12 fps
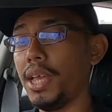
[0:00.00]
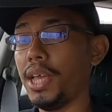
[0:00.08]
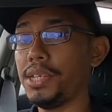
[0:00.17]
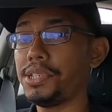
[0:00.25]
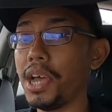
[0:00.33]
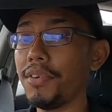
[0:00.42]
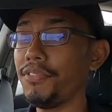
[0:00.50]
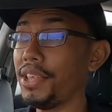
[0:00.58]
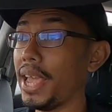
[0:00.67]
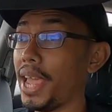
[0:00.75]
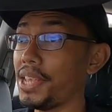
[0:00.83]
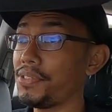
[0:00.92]

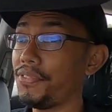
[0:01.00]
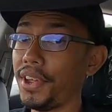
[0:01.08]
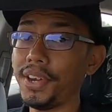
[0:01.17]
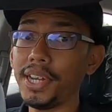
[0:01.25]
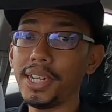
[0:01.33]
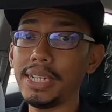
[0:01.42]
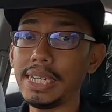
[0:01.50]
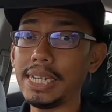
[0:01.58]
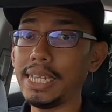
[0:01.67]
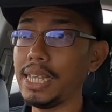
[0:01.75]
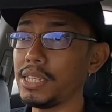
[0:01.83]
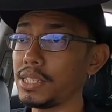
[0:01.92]
HRV S
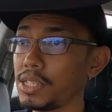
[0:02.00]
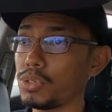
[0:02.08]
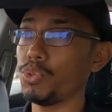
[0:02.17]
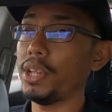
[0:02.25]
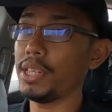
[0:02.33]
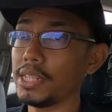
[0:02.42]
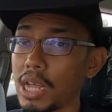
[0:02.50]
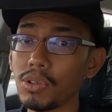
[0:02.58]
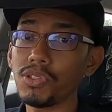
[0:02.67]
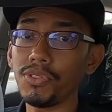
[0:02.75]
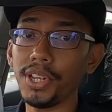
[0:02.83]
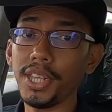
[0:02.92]
variant is
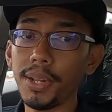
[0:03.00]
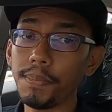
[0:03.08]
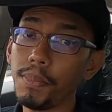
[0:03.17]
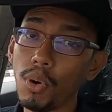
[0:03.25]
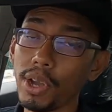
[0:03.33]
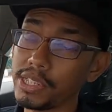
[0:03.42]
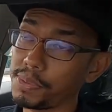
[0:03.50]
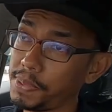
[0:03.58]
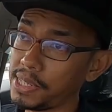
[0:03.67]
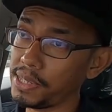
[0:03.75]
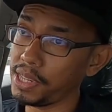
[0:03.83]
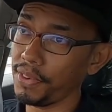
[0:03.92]
20,000 ringgit more
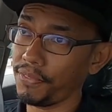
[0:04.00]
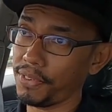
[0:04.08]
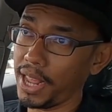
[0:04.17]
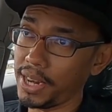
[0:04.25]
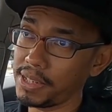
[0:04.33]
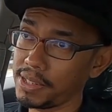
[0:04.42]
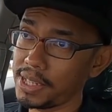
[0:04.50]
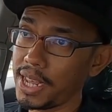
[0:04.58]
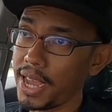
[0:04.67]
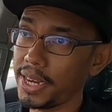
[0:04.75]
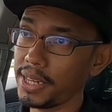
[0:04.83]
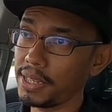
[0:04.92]
expensive than the
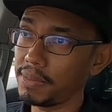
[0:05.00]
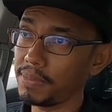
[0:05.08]
sedan.